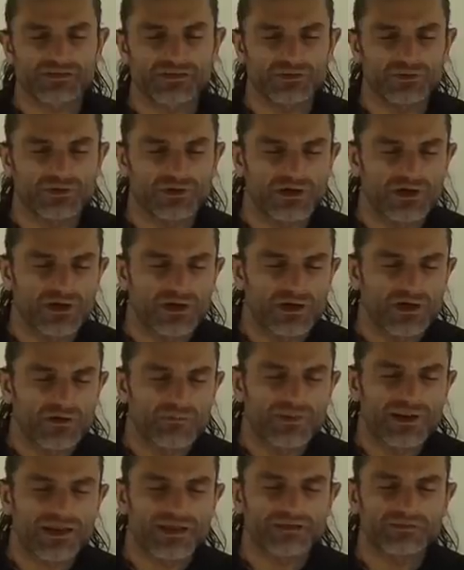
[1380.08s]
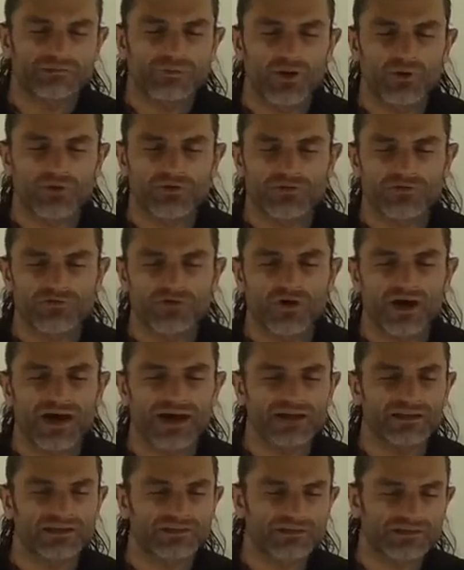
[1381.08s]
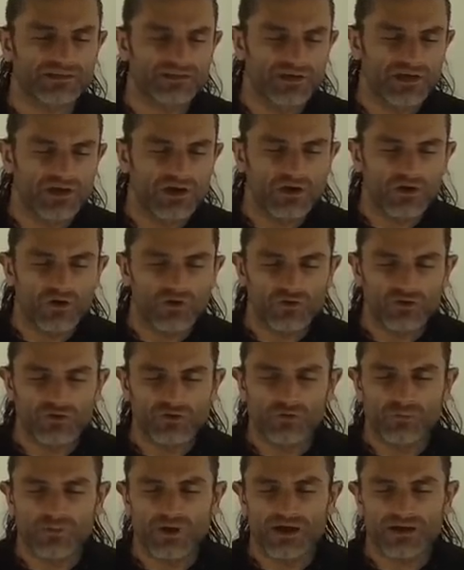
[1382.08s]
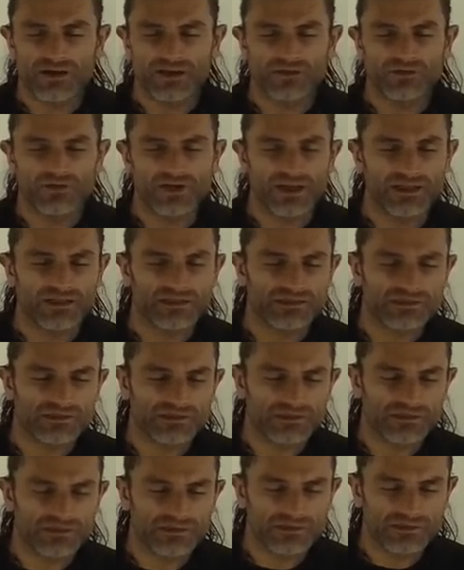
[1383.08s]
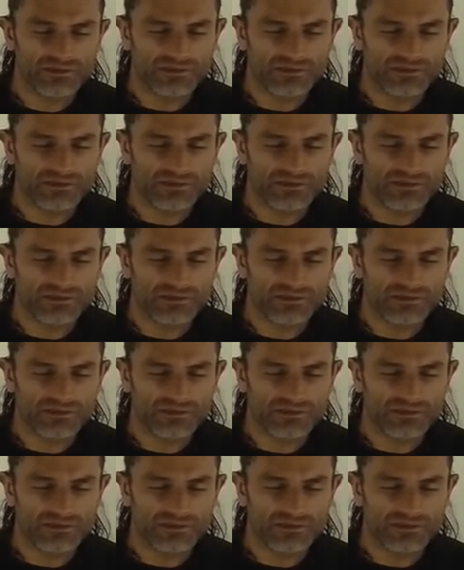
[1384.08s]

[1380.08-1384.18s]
and you place both of your hands on your pineal glands